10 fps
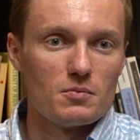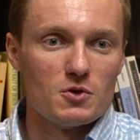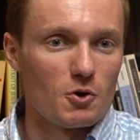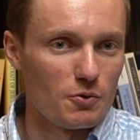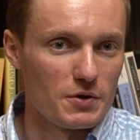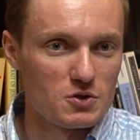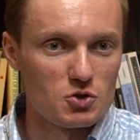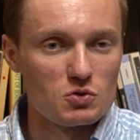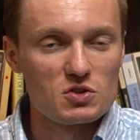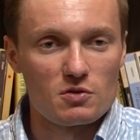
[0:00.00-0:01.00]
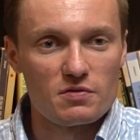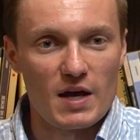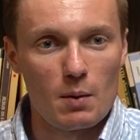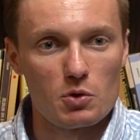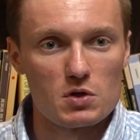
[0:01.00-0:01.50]
know the Schuster
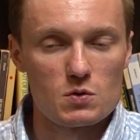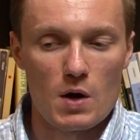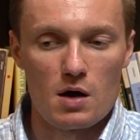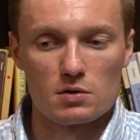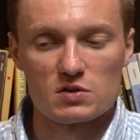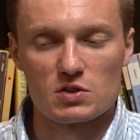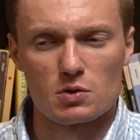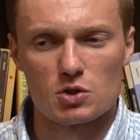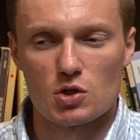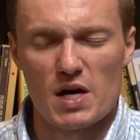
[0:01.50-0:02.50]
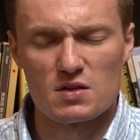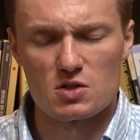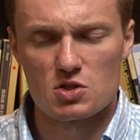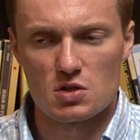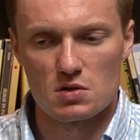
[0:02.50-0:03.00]
family as well, and so it
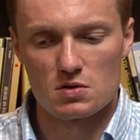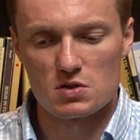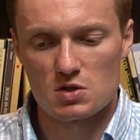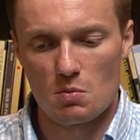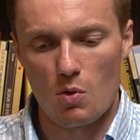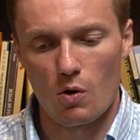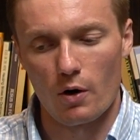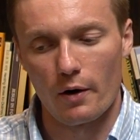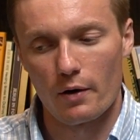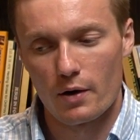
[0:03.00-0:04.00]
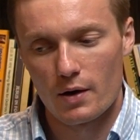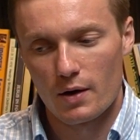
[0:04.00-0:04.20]
transitions to more